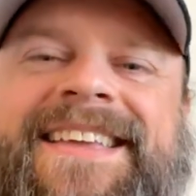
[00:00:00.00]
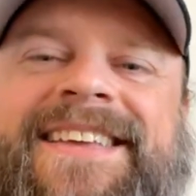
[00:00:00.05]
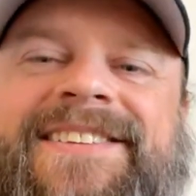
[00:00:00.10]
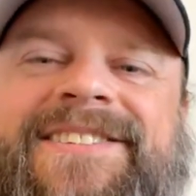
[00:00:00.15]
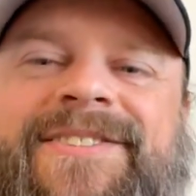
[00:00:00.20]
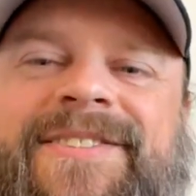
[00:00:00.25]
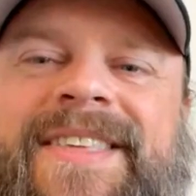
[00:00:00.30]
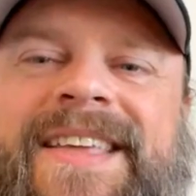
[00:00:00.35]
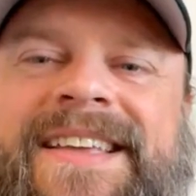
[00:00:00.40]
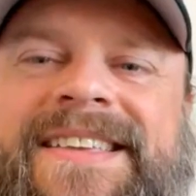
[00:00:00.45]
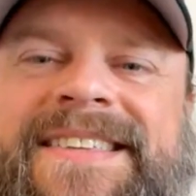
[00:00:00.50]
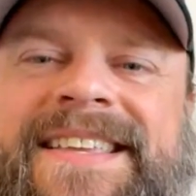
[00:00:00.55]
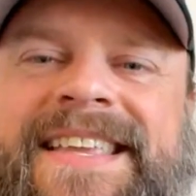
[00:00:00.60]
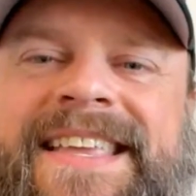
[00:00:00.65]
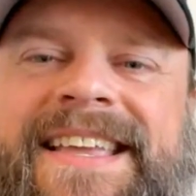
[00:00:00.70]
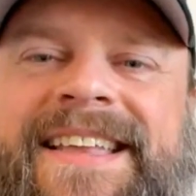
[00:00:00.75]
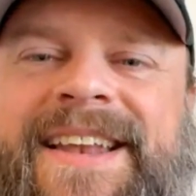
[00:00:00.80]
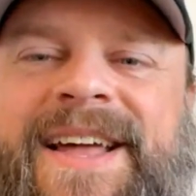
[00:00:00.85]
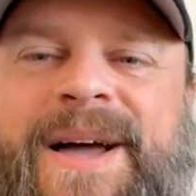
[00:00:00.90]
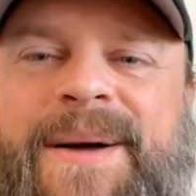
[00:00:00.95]
So thanks
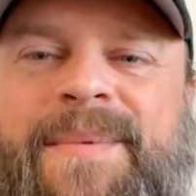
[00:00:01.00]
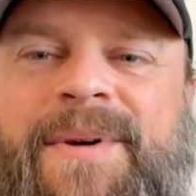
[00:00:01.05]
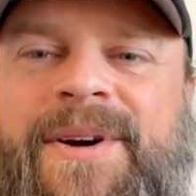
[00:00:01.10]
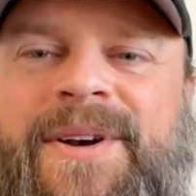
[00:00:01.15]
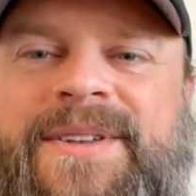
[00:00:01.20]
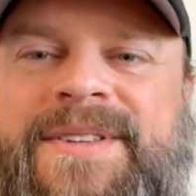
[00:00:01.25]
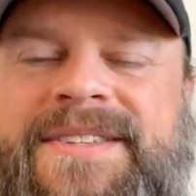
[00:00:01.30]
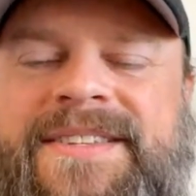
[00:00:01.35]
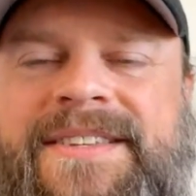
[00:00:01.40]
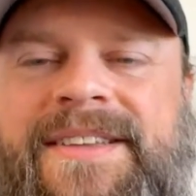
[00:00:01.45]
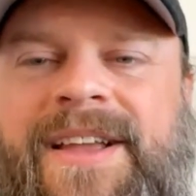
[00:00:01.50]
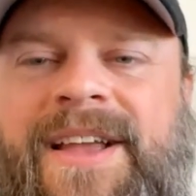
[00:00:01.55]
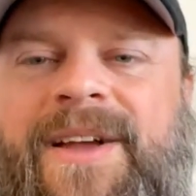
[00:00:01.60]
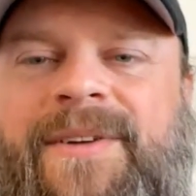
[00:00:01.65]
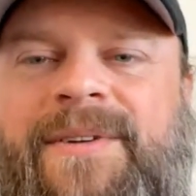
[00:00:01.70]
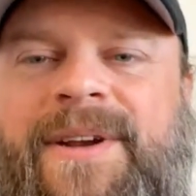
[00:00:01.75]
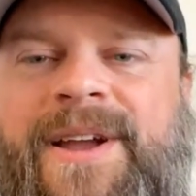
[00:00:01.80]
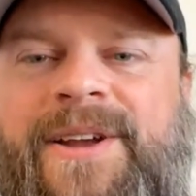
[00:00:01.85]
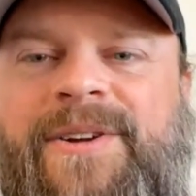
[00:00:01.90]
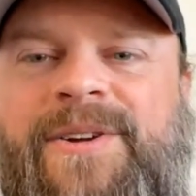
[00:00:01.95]
again, Hubbards,
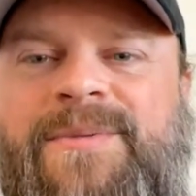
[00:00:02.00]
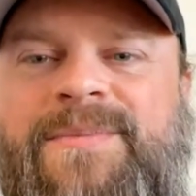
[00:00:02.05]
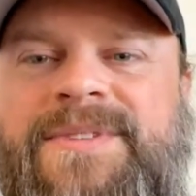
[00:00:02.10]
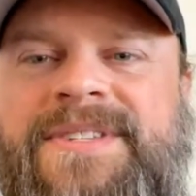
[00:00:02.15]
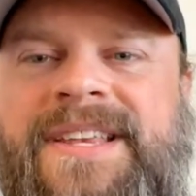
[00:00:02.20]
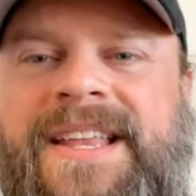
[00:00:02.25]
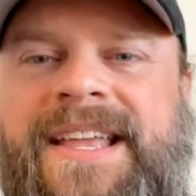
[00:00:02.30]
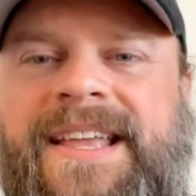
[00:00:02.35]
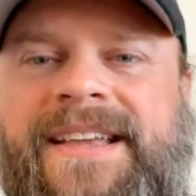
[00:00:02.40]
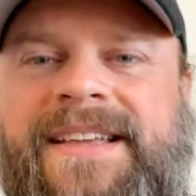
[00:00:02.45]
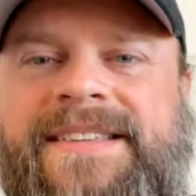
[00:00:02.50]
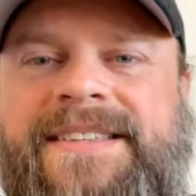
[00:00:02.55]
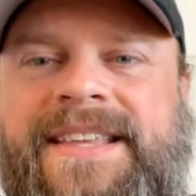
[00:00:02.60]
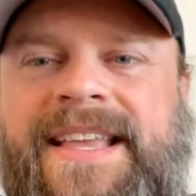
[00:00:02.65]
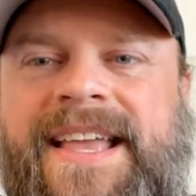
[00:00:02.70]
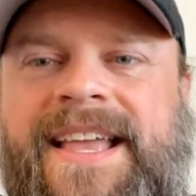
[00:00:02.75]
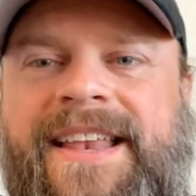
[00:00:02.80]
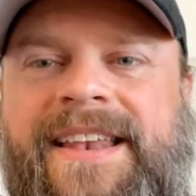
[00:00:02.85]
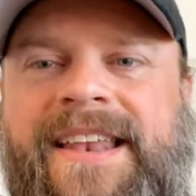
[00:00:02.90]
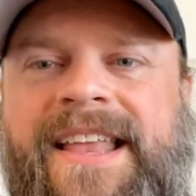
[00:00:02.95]
Rec Room Snakes,
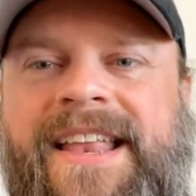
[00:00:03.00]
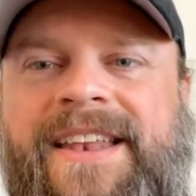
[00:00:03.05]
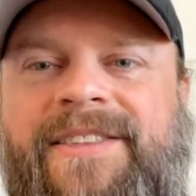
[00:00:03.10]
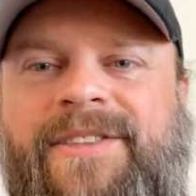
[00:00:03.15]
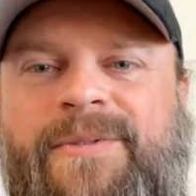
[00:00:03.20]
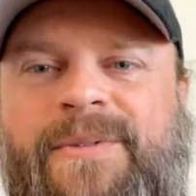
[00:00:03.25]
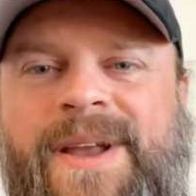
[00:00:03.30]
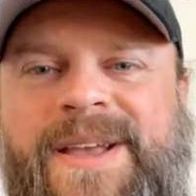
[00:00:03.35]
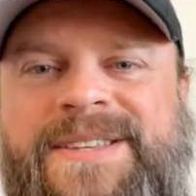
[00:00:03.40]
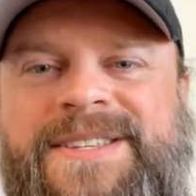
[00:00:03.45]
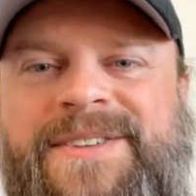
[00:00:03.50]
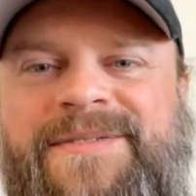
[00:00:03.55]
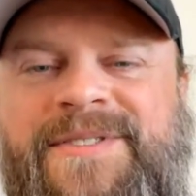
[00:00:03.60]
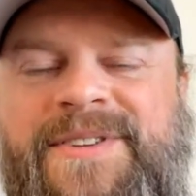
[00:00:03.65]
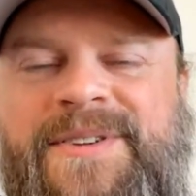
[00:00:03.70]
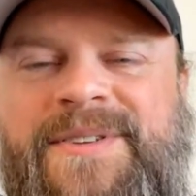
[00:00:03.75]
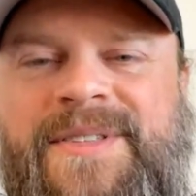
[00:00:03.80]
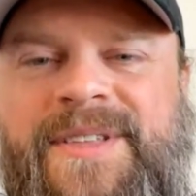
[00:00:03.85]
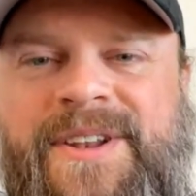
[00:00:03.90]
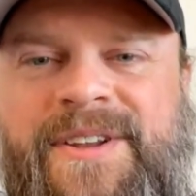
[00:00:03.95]
and the rest of
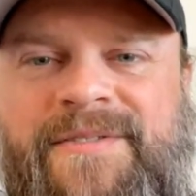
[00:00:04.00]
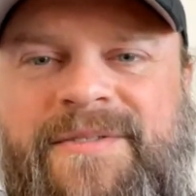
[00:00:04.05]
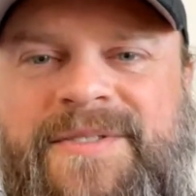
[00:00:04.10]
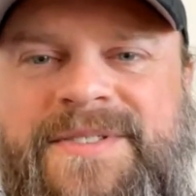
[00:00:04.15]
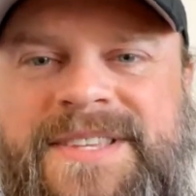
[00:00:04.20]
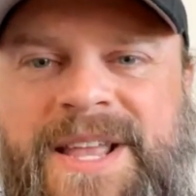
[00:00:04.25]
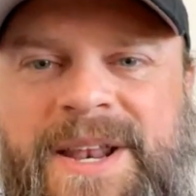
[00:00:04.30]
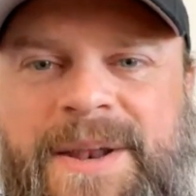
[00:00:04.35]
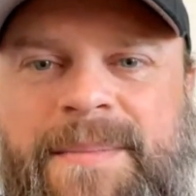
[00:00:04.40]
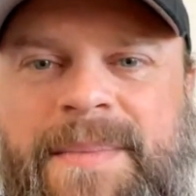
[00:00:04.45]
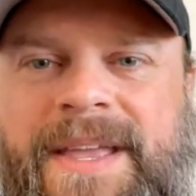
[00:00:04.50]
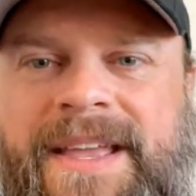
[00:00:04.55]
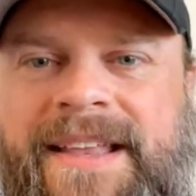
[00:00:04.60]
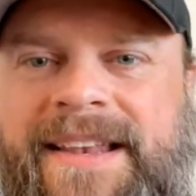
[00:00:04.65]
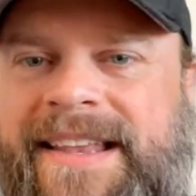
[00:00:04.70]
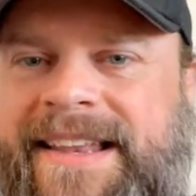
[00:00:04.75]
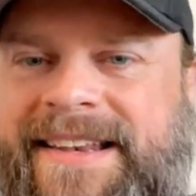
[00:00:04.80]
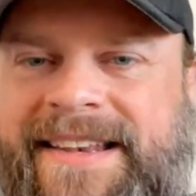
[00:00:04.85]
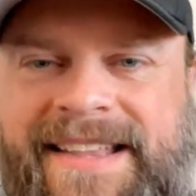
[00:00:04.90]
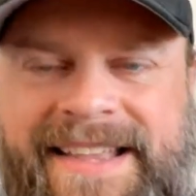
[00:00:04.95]
you that have sent them
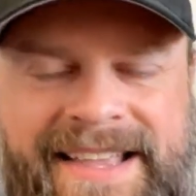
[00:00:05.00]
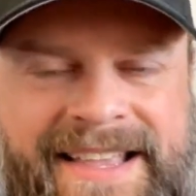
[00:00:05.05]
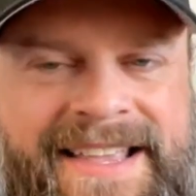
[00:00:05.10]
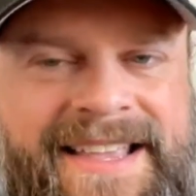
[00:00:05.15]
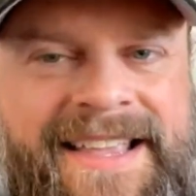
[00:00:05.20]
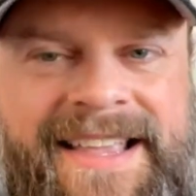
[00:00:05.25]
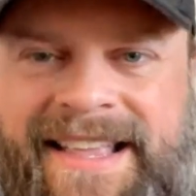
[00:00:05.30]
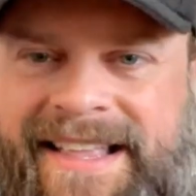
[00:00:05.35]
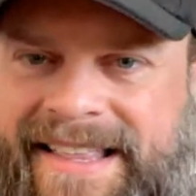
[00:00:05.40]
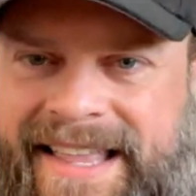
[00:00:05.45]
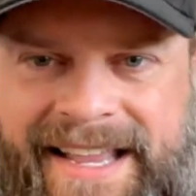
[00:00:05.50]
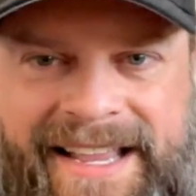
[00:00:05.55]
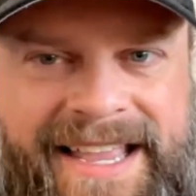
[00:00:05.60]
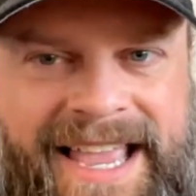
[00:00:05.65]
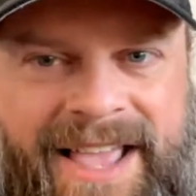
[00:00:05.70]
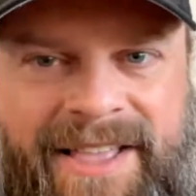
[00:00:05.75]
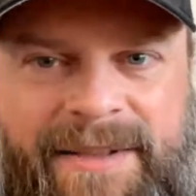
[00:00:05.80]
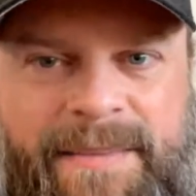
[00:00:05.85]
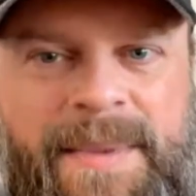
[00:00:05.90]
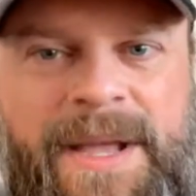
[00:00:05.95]
in. And like
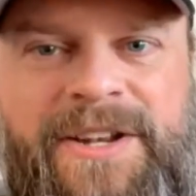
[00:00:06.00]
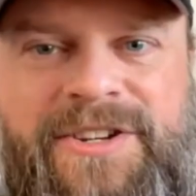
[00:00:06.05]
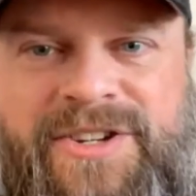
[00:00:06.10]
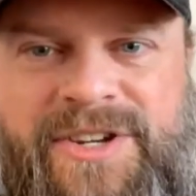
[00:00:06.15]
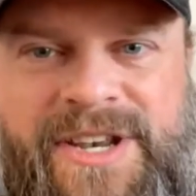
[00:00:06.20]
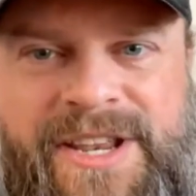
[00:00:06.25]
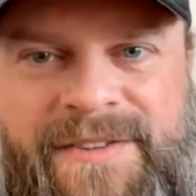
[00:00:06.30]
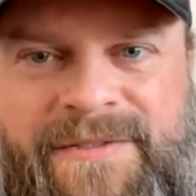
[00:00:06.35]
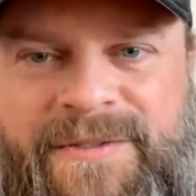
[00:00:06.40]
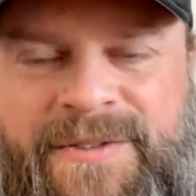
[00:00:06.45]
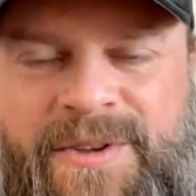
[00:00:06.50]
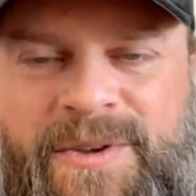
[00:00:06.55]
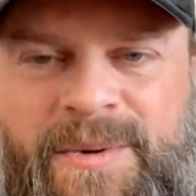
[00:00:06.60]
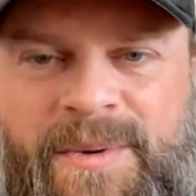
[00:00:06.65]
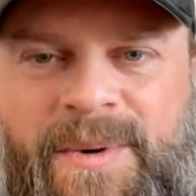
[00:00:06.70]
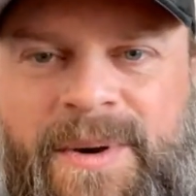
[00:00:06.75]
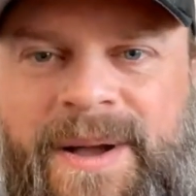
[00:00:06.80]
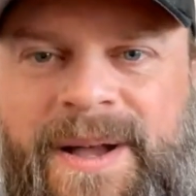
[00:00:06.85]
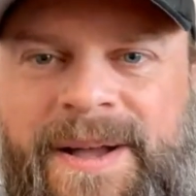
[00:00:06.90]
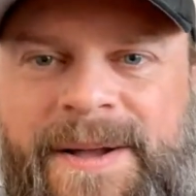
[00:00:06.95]
Kayla mentioned, if
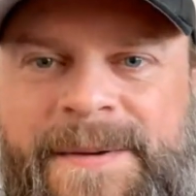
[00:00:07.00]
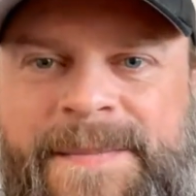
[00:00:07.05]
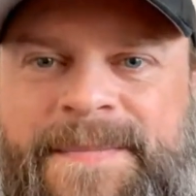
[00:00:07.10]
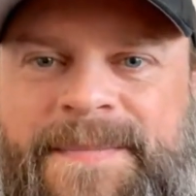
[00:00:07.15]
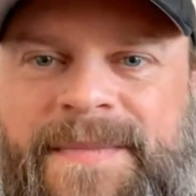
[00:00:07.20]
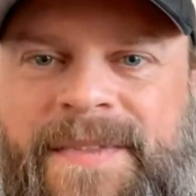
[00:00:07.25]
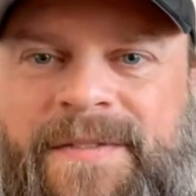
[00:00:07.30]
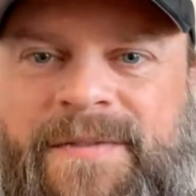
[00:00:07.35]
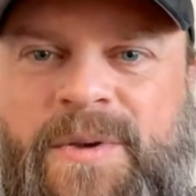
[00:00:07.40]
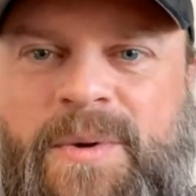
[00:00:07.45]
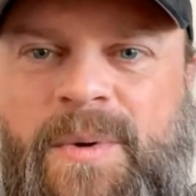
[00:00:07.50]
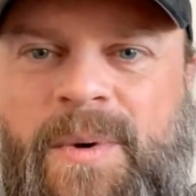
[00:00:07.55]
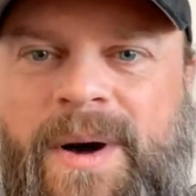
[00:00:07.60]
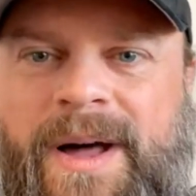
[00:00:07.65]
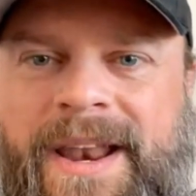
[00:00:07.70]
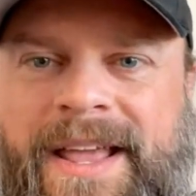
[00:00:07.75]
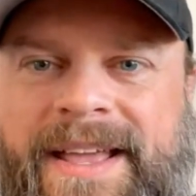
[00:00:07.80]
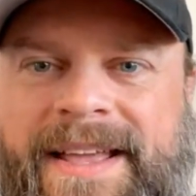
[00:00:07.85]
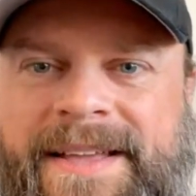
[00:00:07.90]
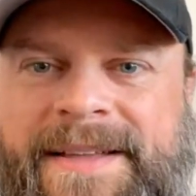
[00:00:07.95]
you
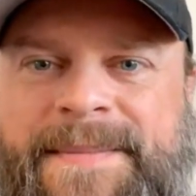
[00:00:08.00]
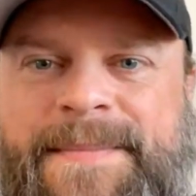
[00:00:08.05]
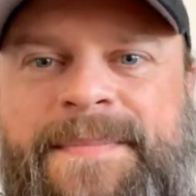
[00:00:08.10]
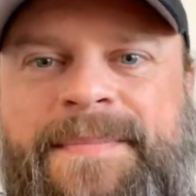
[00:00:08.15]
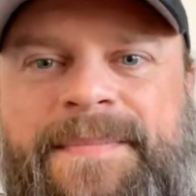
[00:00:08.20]
want to